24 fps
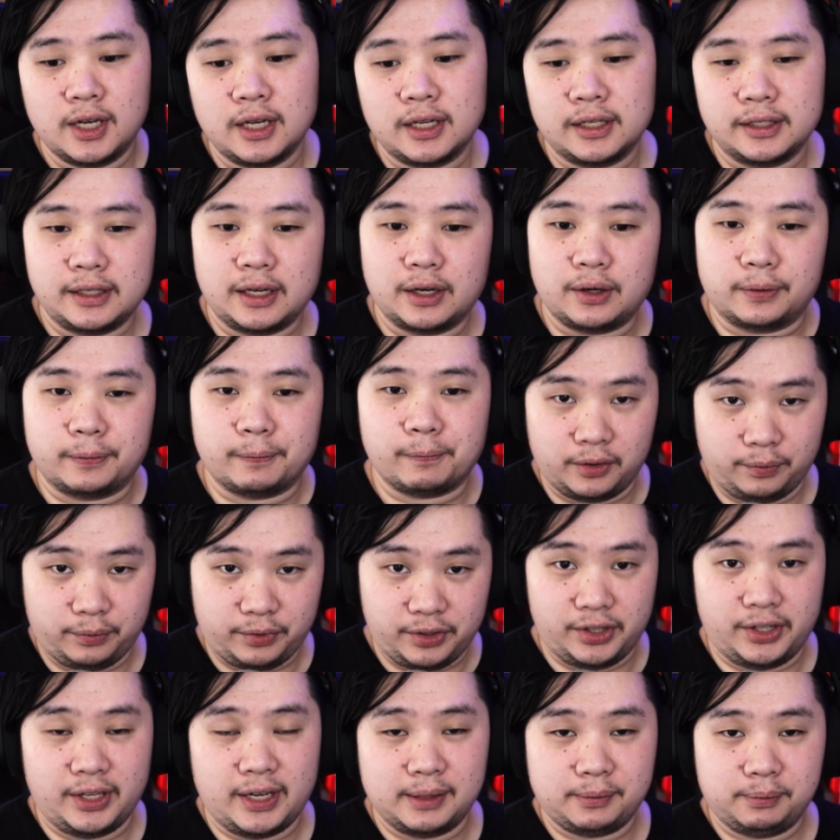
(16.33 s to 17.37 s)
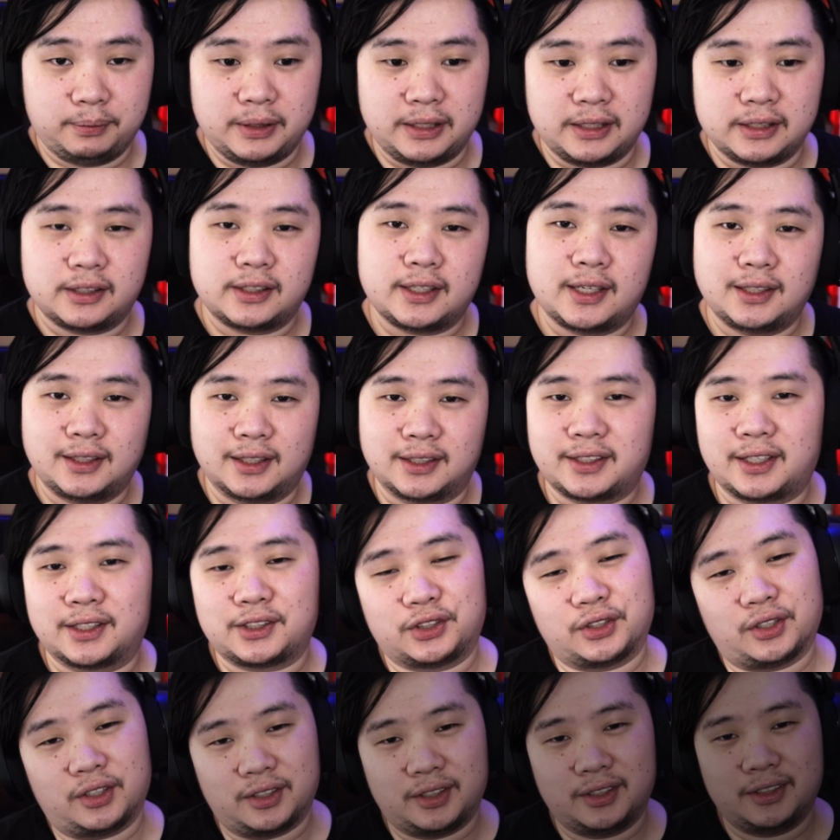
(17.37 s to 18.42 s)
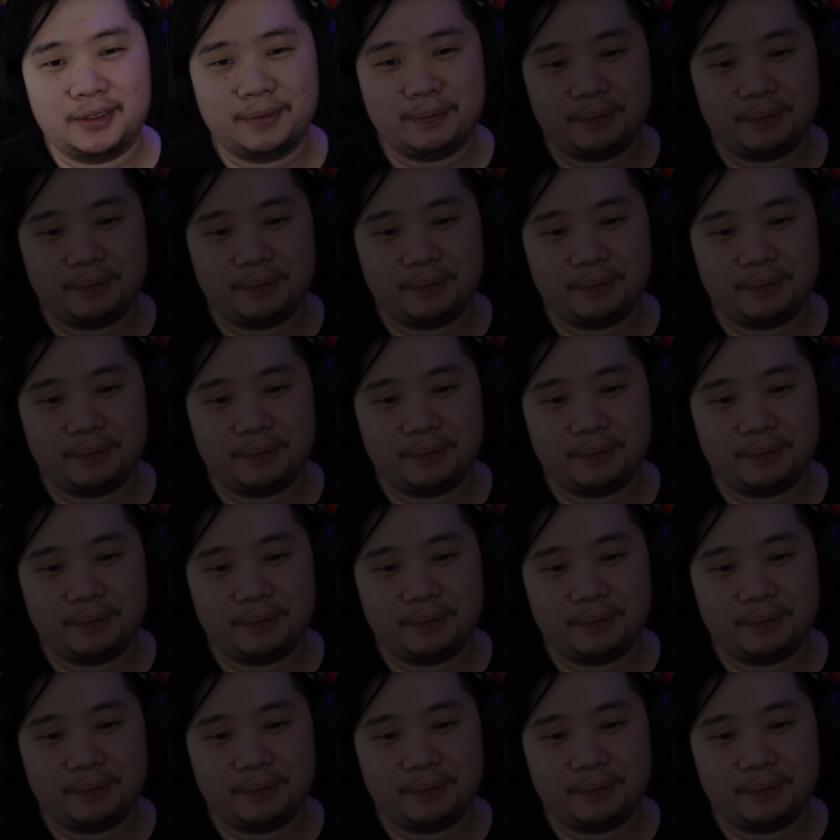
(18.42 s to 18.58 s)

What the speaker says: Now, with that being said, let's get started.